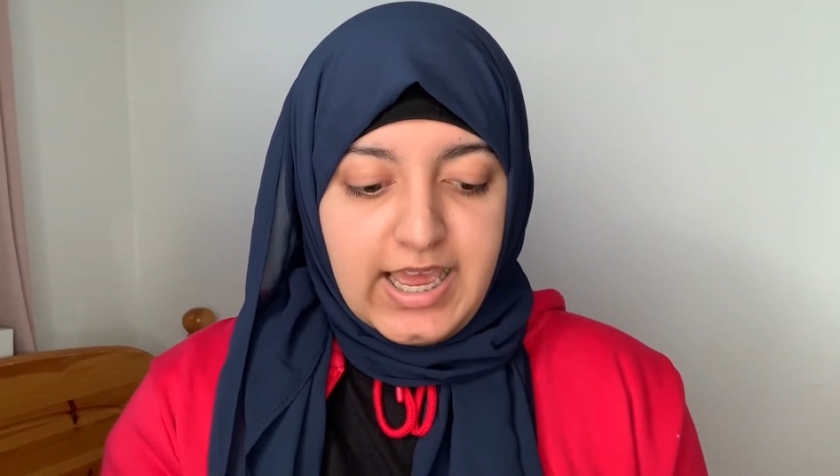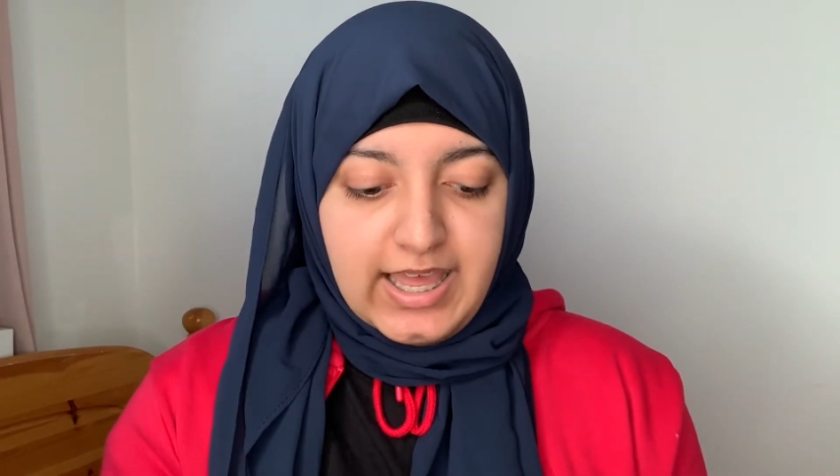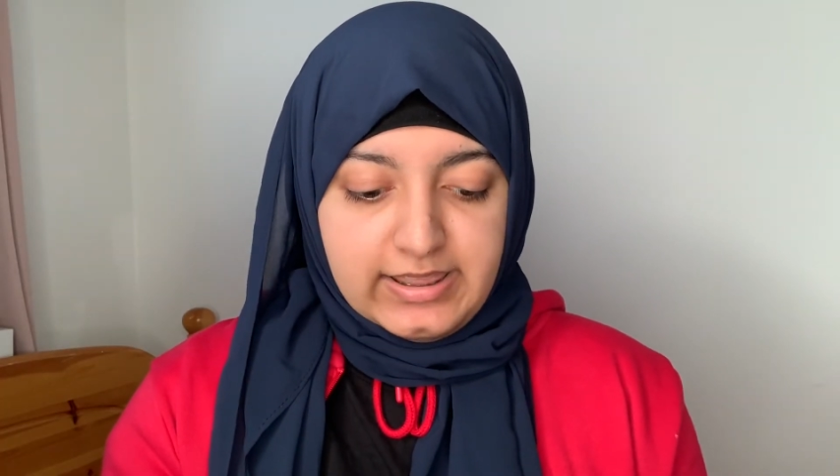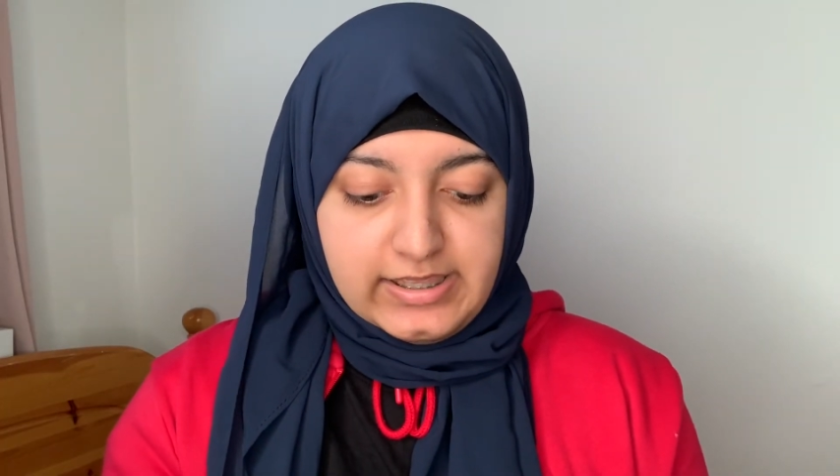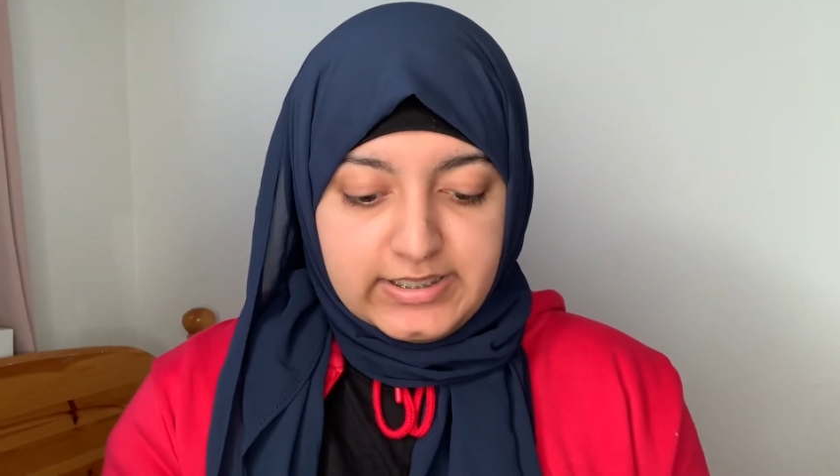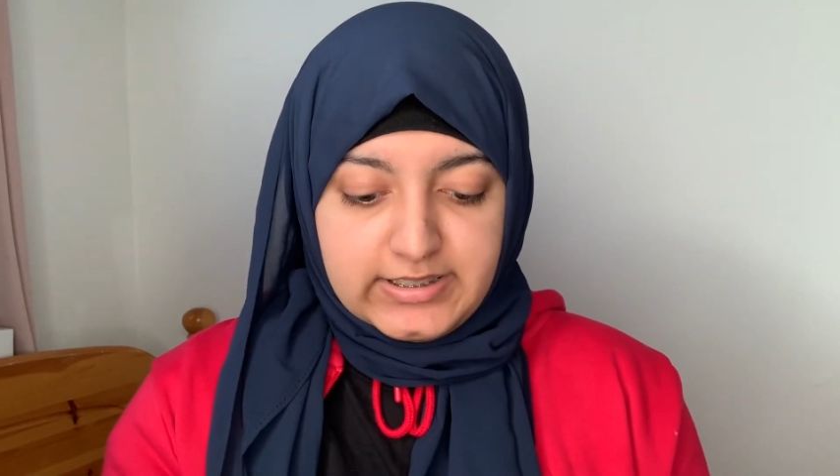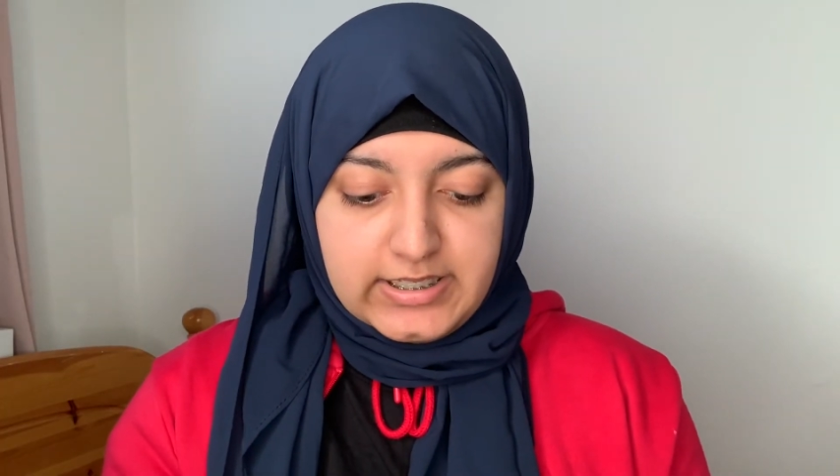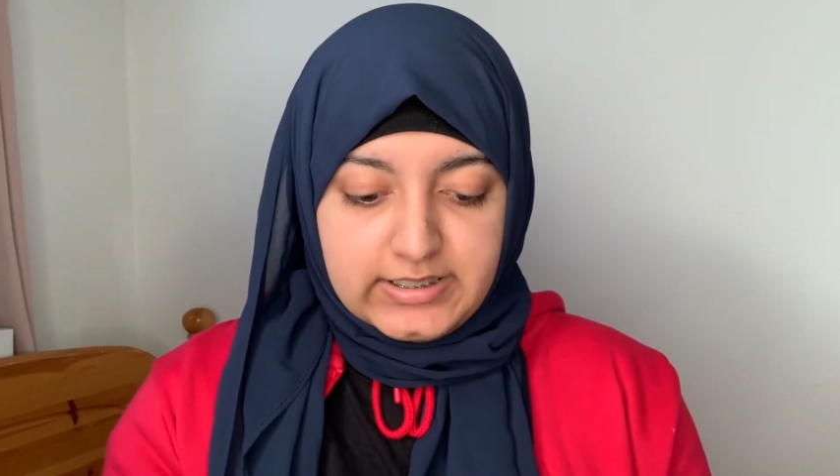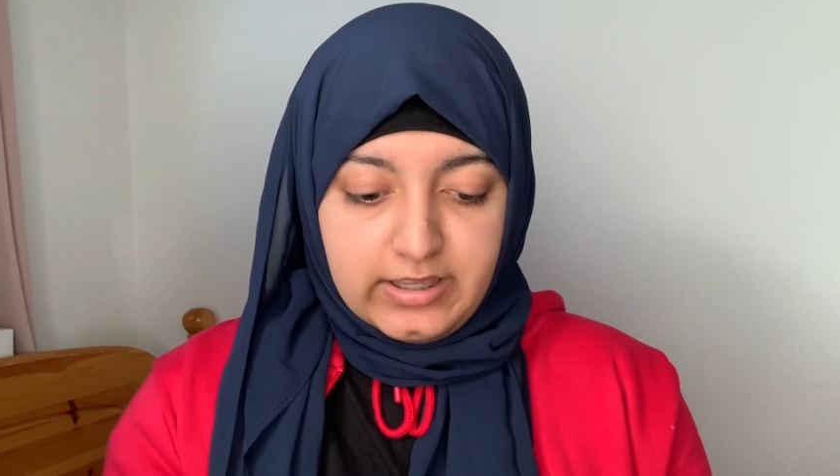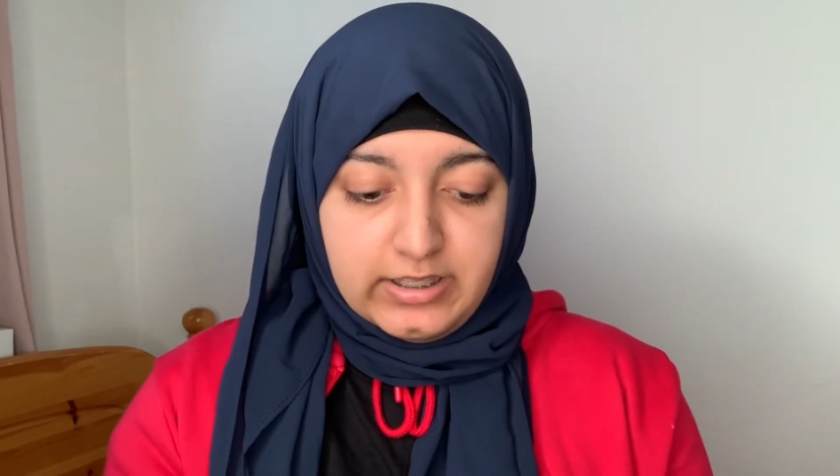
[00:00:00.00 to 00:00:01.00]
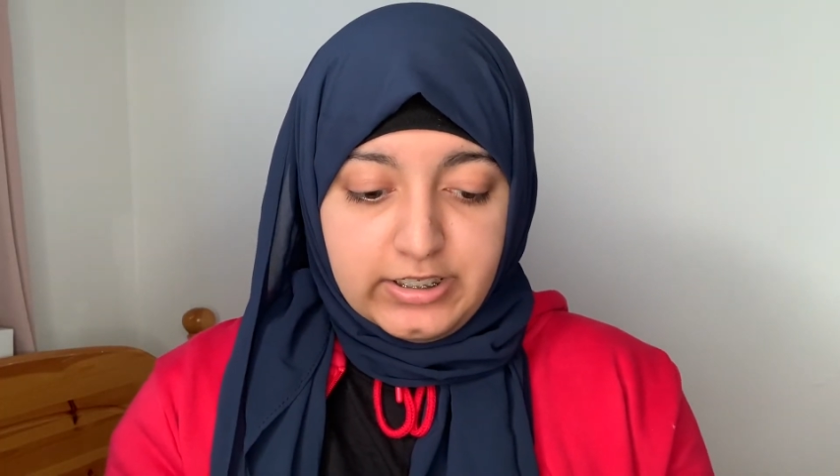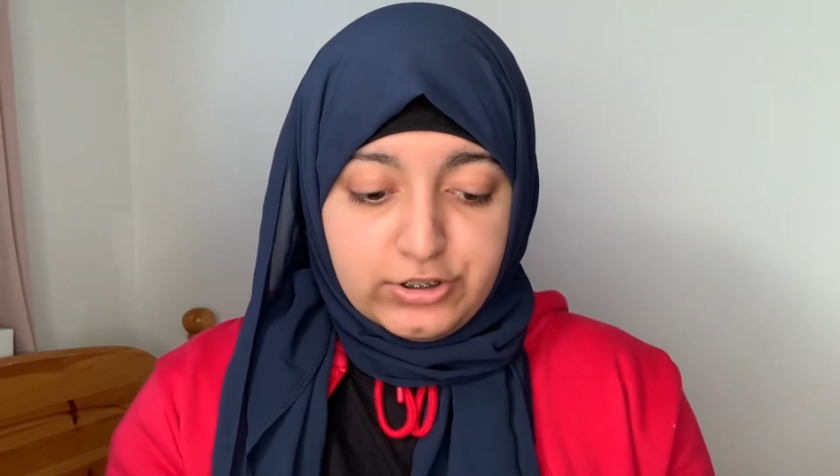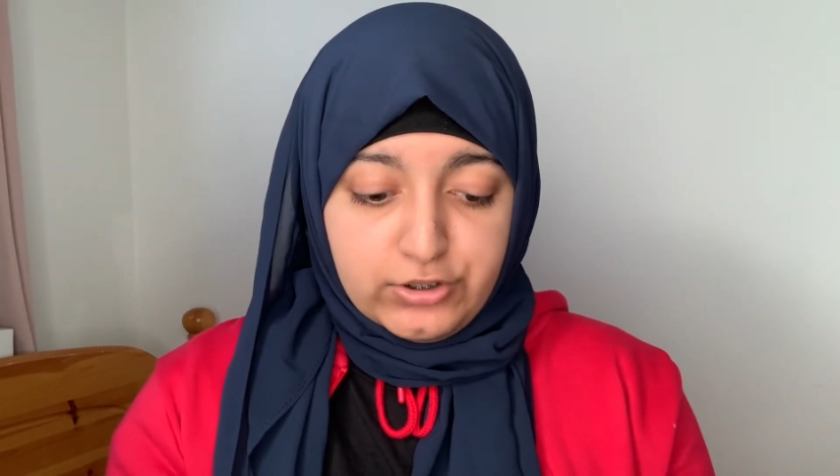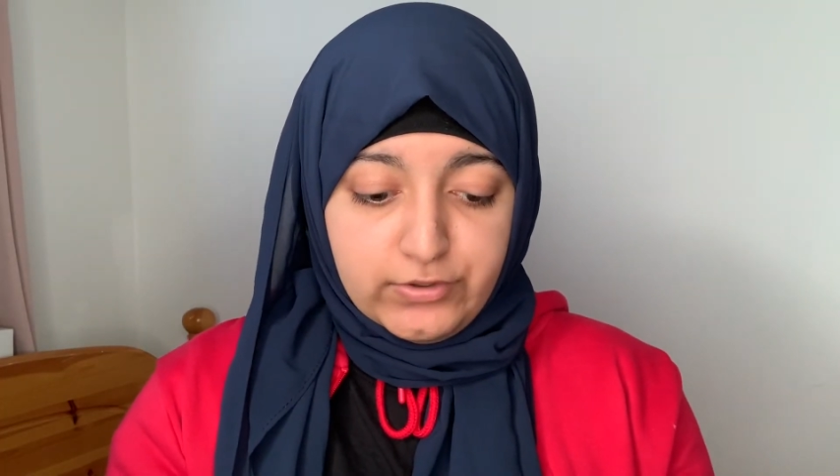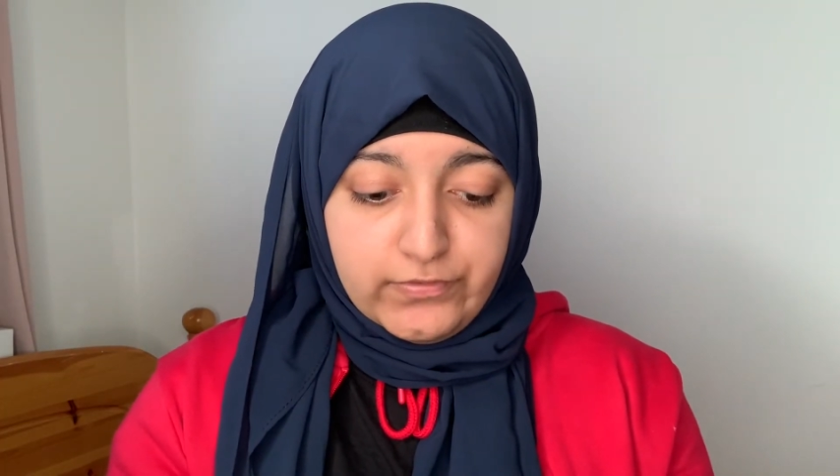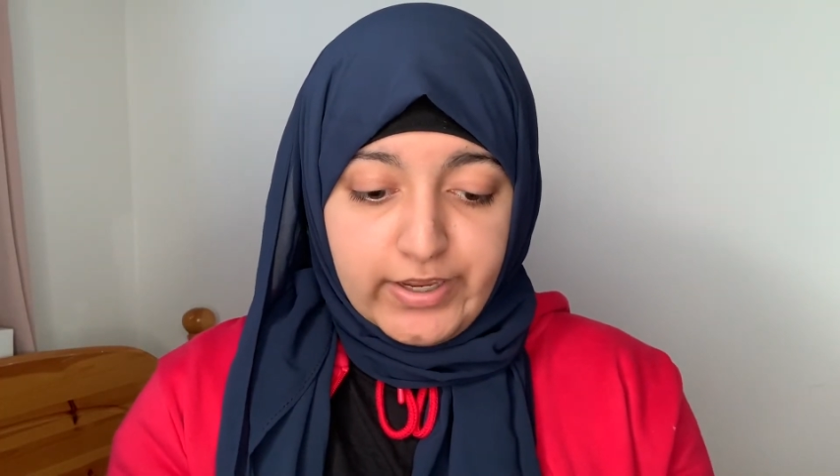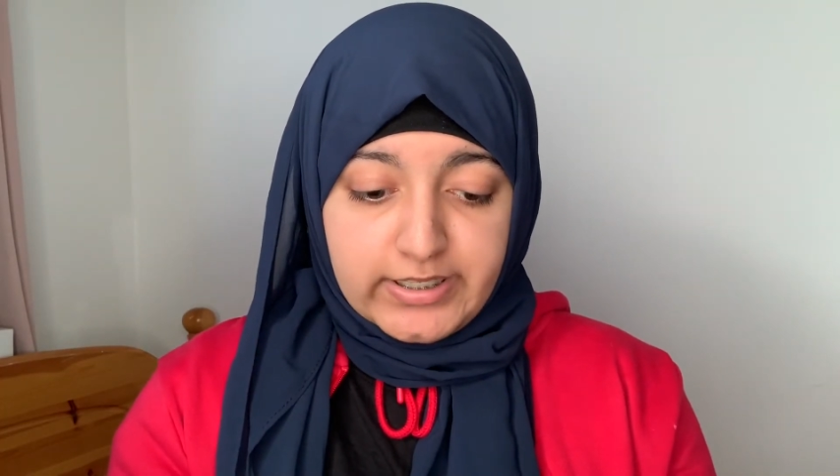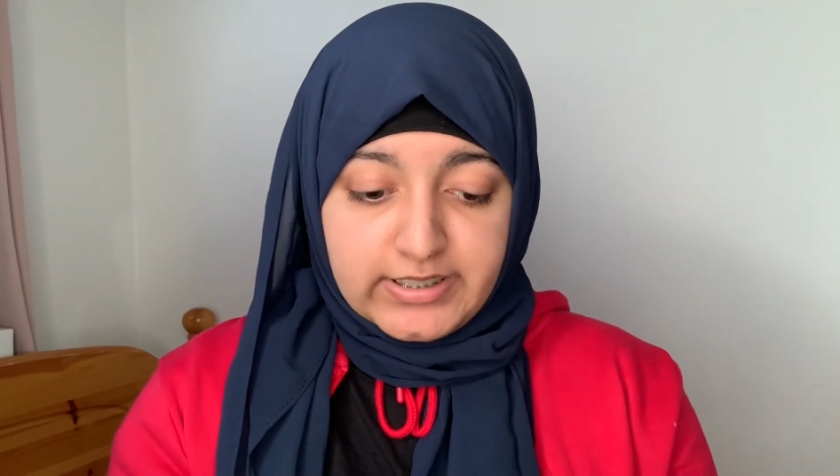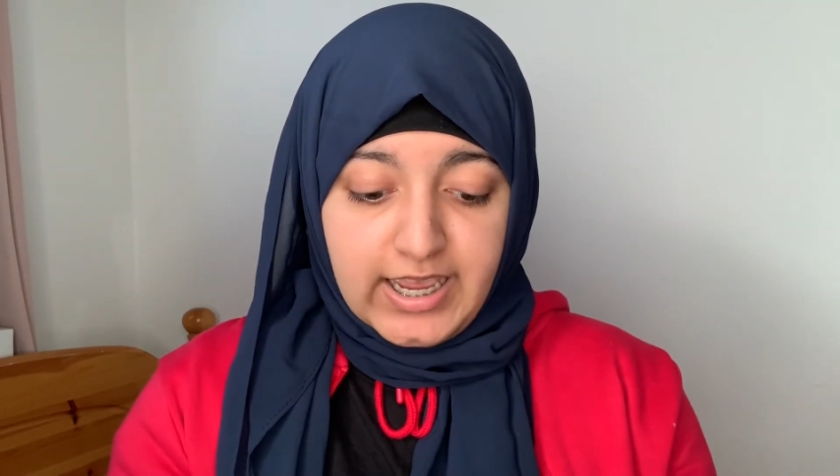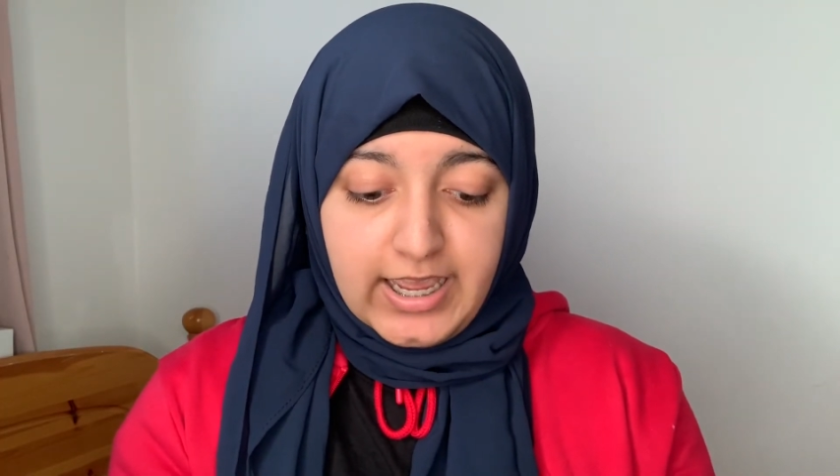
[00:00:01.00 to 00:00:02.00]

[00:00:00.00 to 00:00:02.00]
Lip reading: and this is the Too Faced